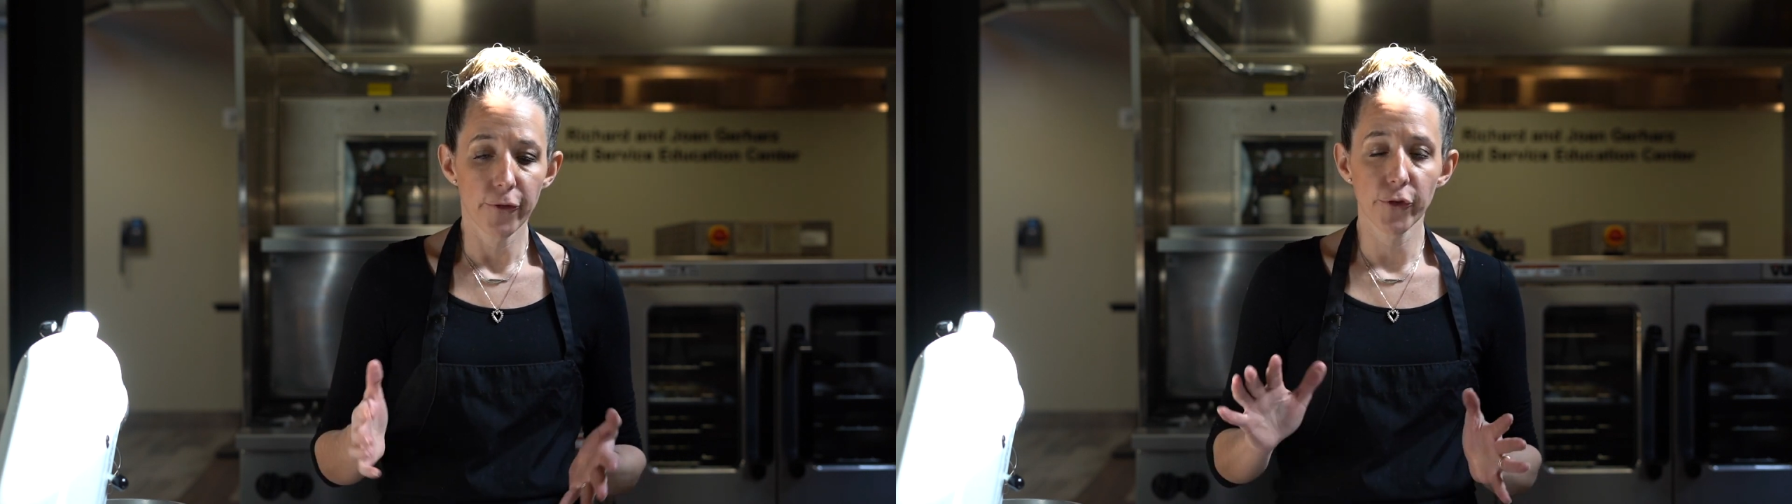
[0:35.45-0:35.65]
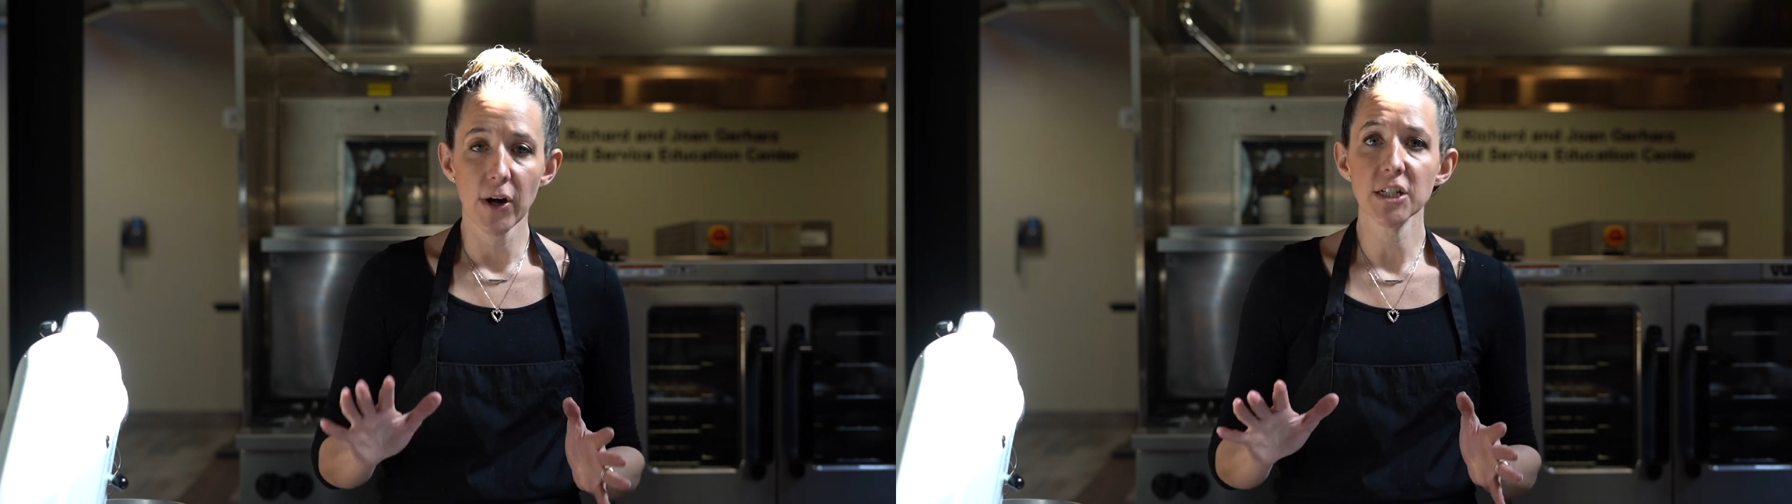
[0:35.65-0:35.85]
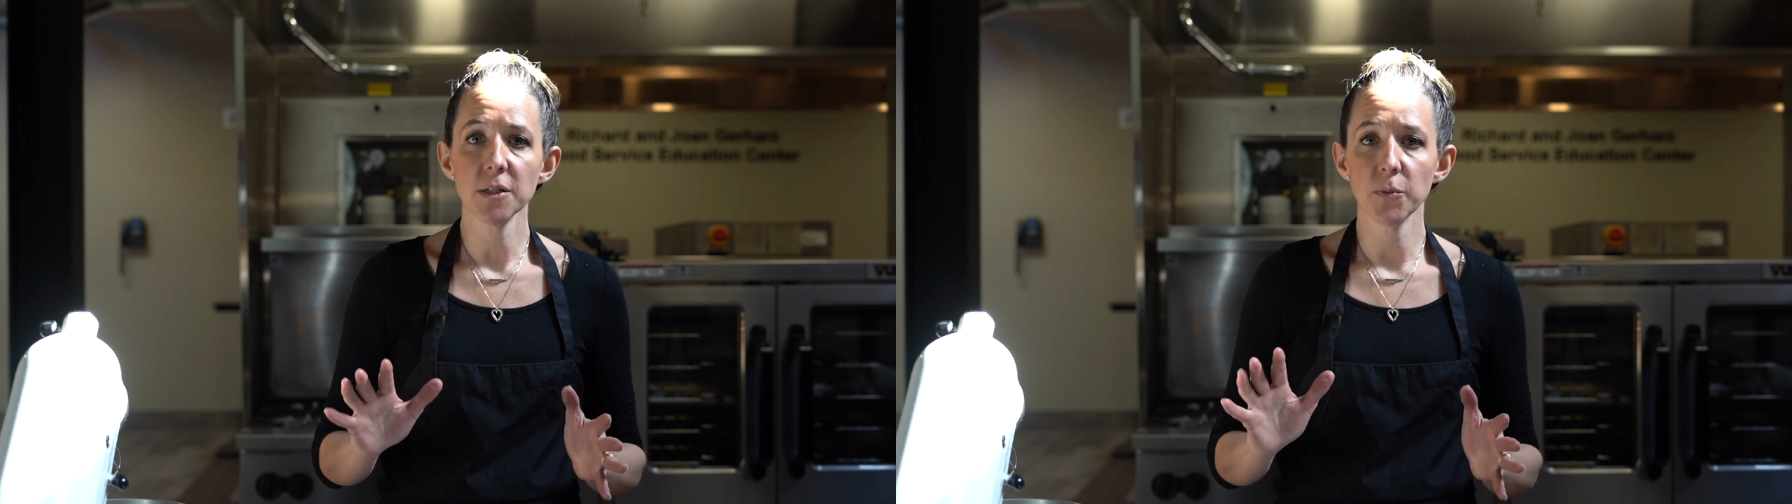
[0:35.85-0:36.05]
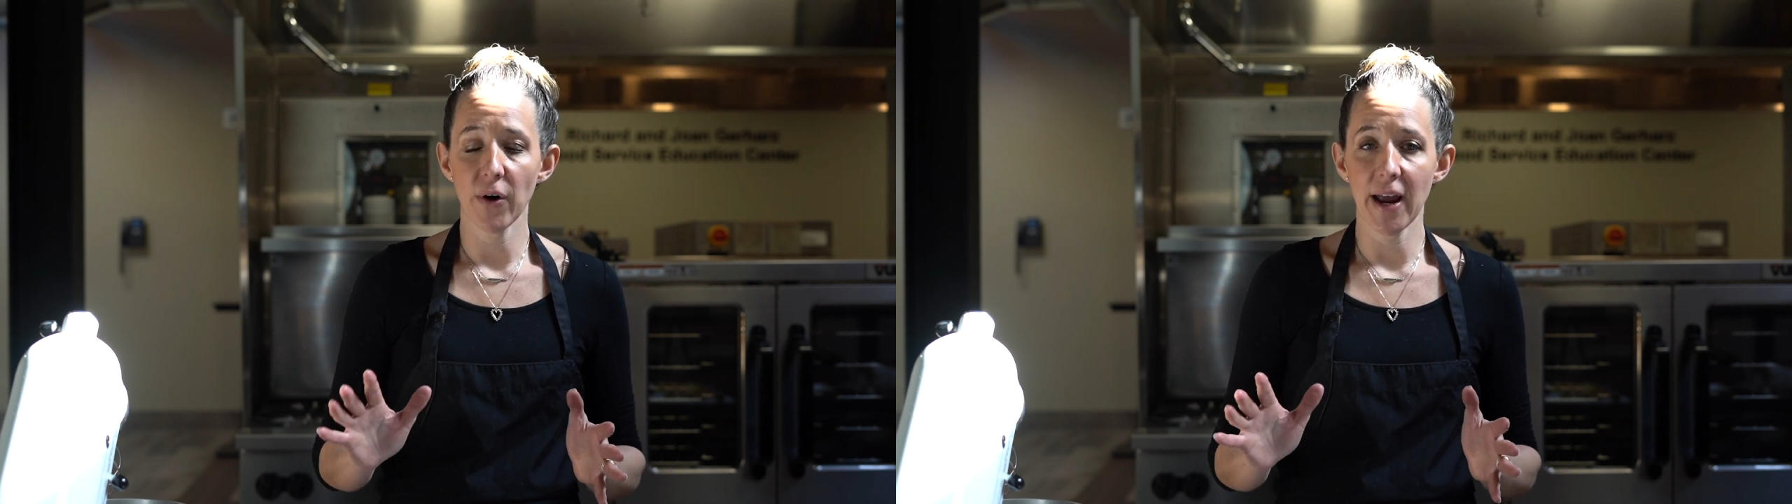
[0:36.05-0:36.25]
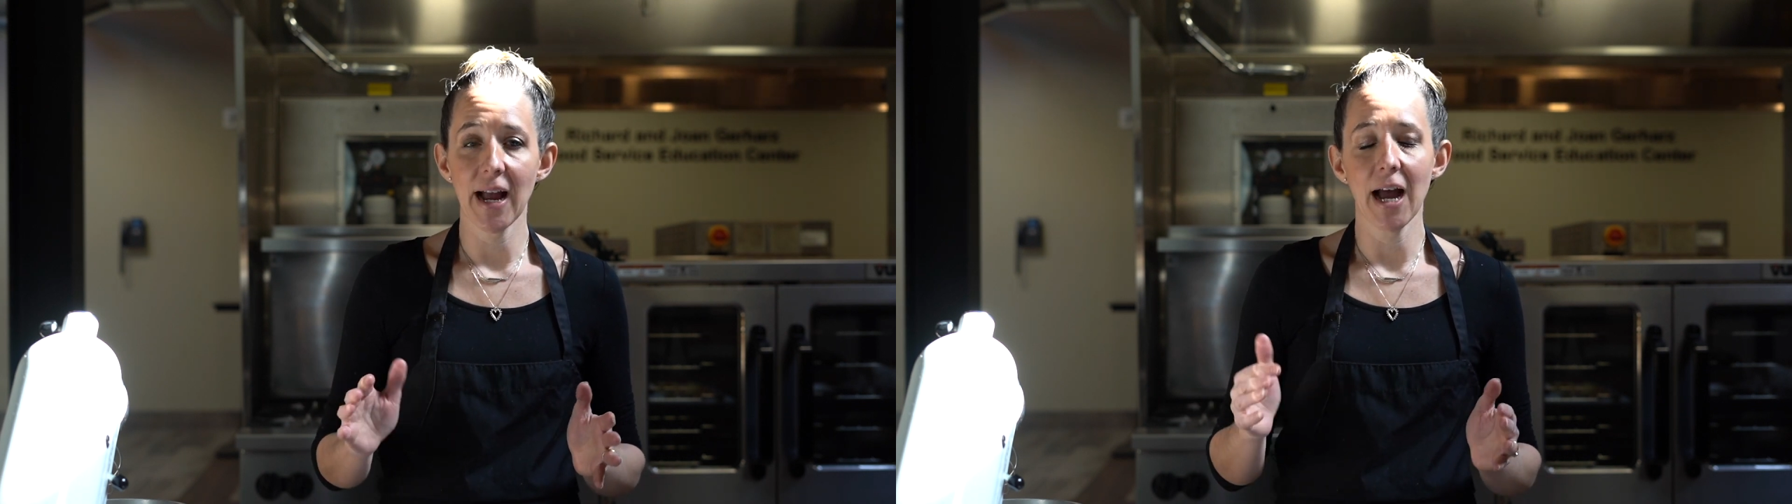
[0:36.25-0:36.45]
French
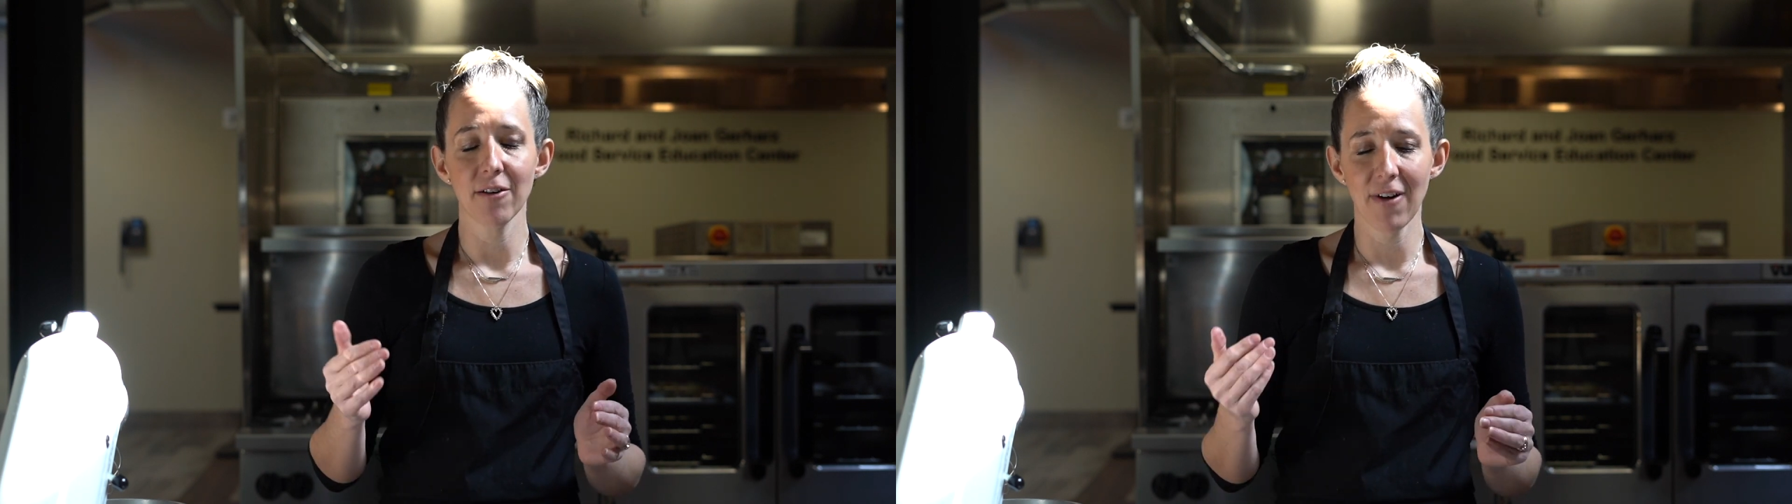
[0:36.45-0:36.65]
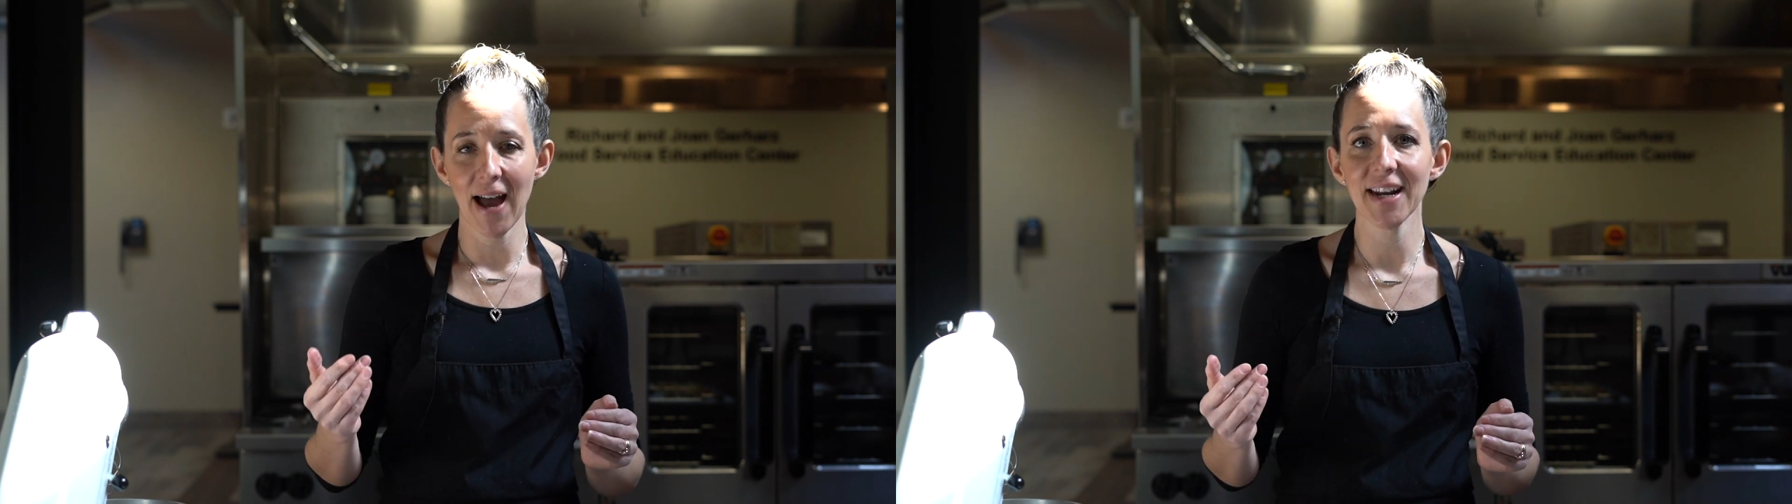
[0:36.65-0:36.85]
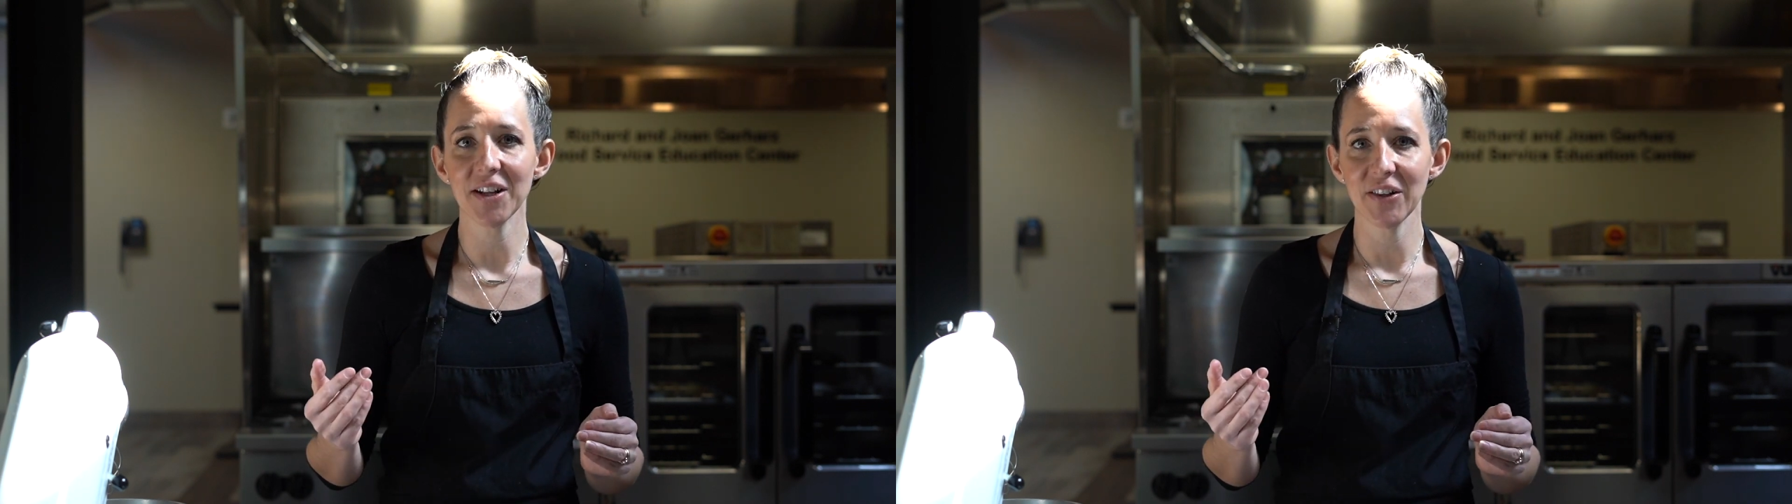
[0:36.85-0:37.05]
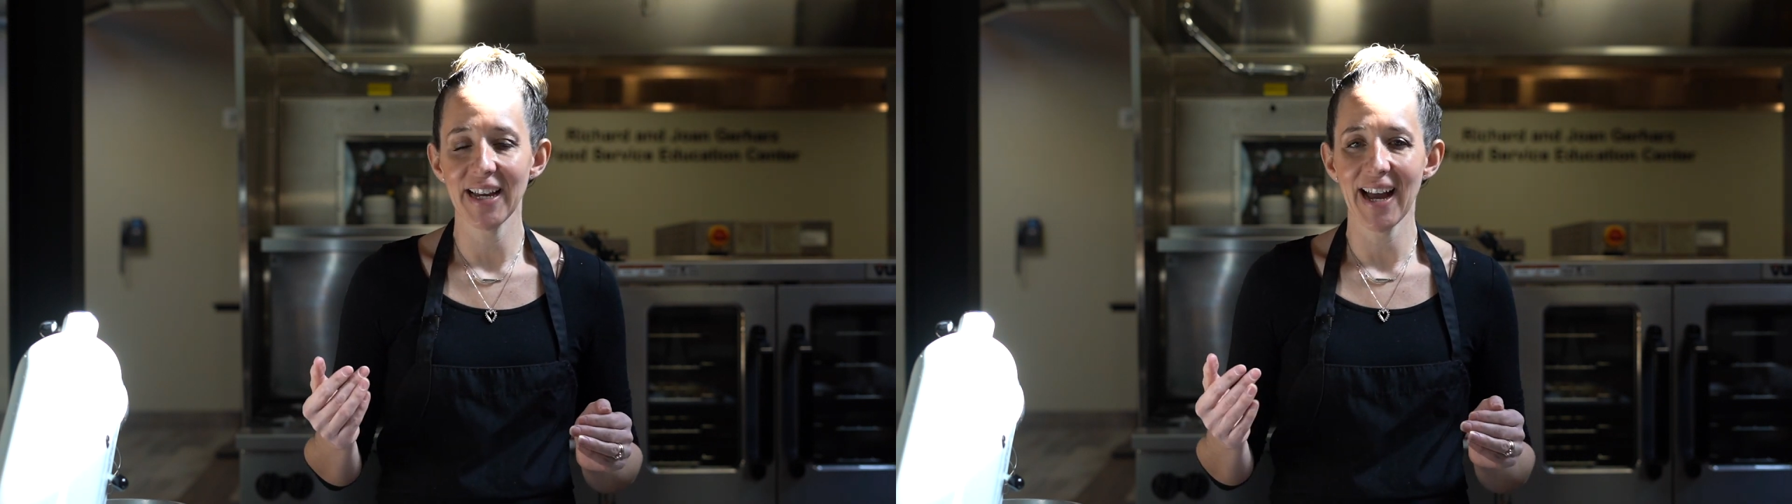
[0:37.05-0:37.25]
meringue, ironically,